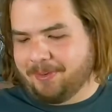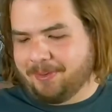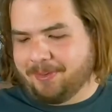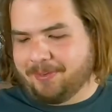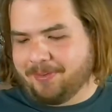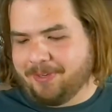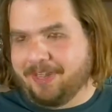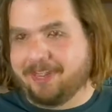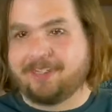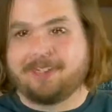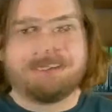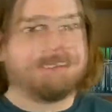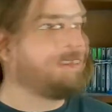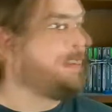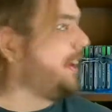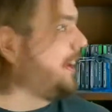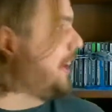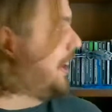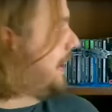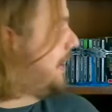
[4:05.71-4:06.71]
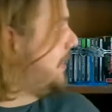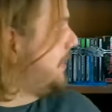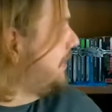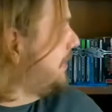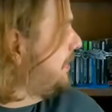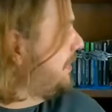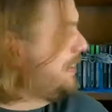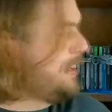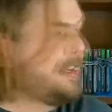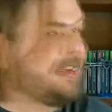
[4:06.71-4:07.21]
of the Rings. You see I got
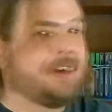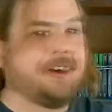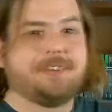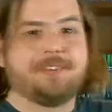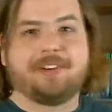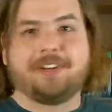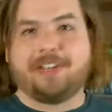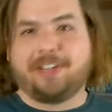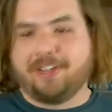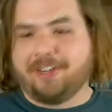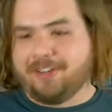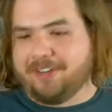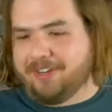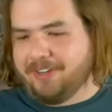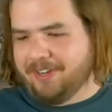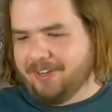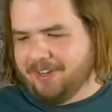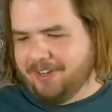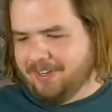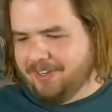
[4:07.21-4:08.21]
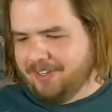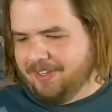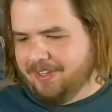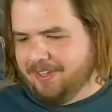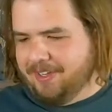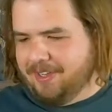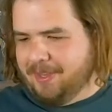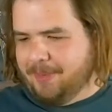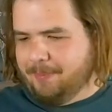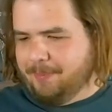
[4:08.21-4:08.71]
Sting over here.
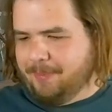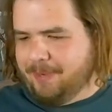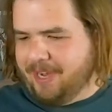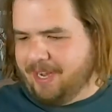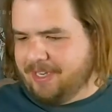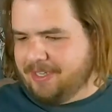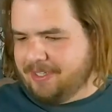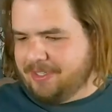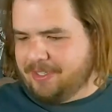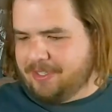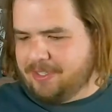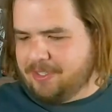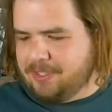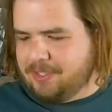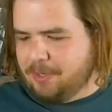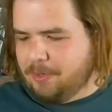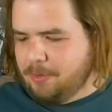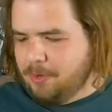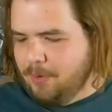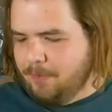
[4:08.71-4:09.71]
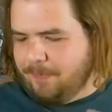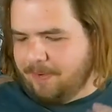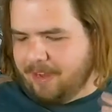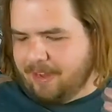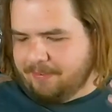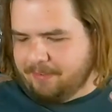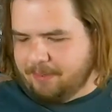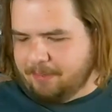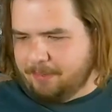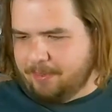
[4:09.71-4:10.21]
But I don't know if I
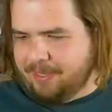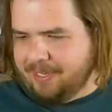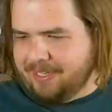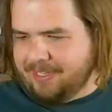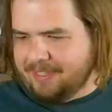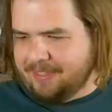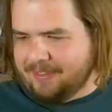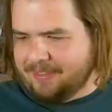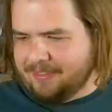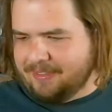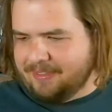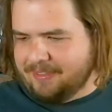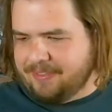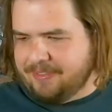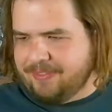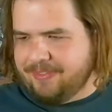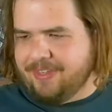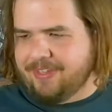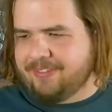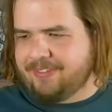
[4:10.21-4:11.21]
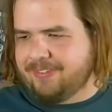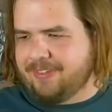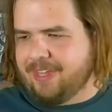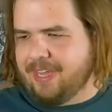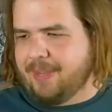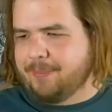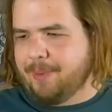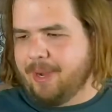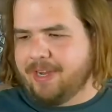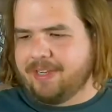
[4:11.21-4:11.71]
ever played this
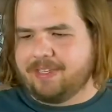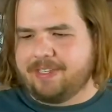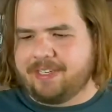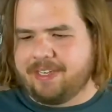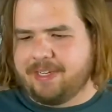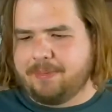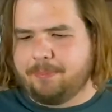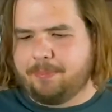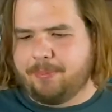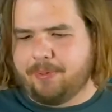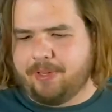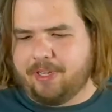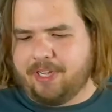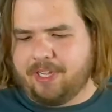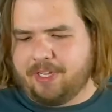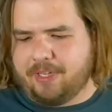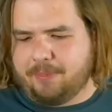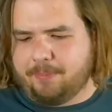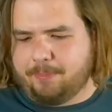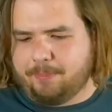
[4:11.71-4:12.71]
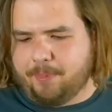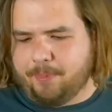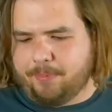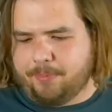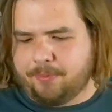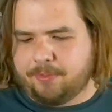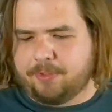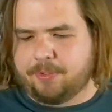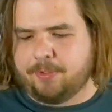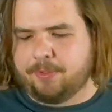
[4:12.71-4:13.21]
game. I did play both
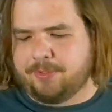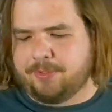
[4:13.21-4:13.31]
the Two